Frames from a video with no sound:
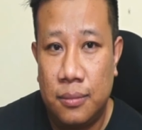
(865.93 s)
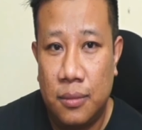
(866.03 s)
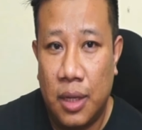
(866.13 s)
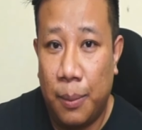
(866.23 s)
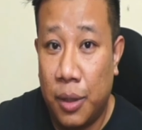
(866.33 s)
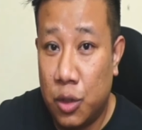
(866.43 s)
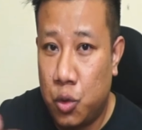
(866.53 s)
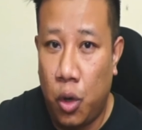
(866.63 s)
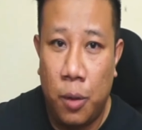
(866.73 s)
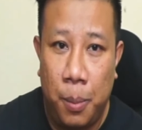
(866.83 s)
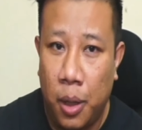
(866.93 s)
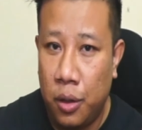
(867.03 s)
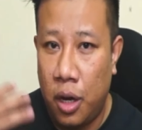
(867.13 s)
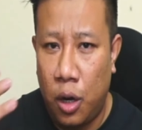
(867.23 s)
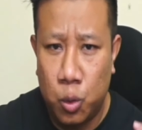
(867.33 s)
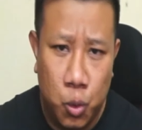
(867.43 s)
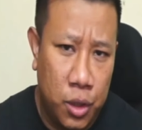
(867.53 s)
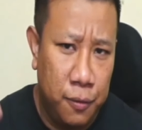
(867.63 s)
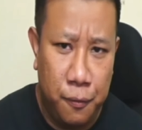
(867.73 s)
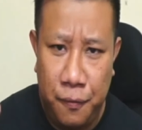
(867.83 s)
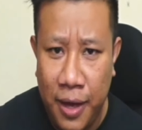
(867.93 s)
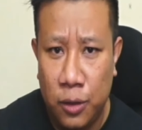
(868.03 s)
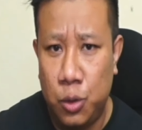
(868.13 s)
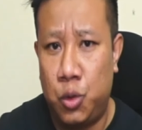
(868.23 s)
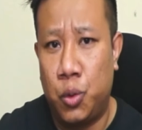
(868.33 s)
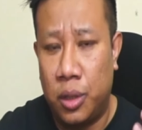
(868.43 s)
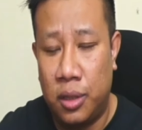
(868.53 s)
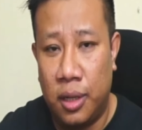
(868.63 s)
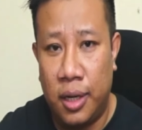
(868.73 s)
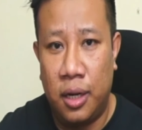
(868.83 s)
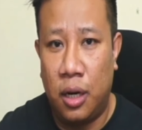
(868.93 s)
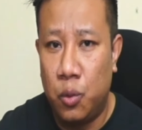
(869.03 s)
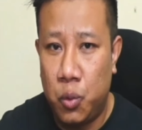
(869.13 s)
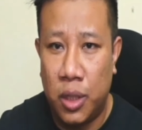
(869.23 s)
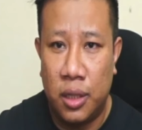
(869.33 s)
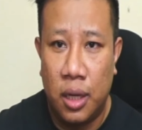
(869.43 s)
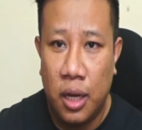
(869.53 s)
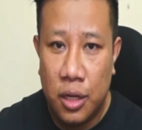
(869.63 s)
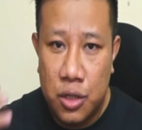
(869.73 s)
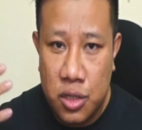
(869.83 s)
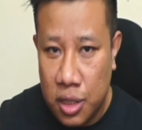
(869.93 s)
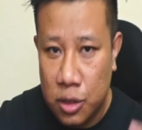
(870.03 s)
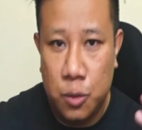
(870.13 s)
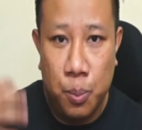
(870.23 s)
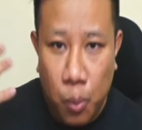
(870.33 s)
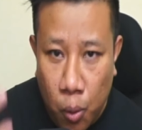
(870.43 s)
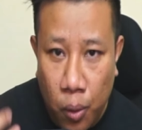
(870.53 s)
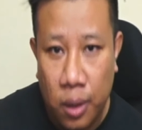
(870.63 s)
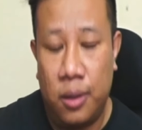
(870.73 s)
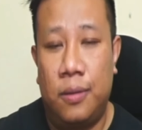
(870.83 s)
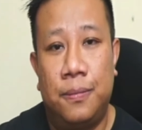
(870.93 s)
I'm going to talk about how to give value to your client, how you can charge more.